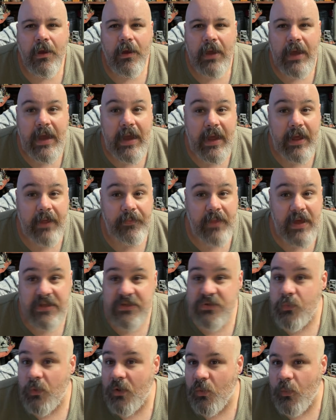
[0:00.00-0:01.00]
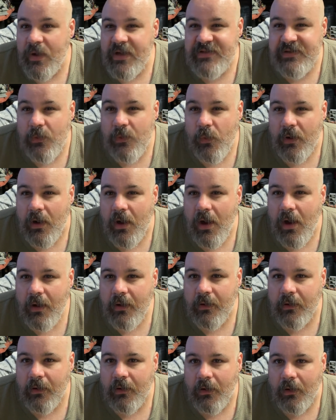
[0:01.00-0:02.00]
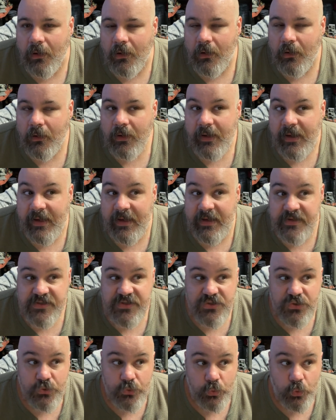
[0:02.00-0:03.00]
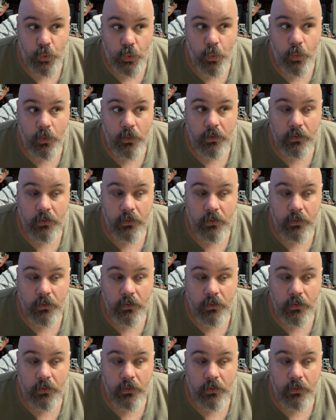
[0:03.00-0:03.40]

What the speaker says: And that's one of the ways I want to honor her, is to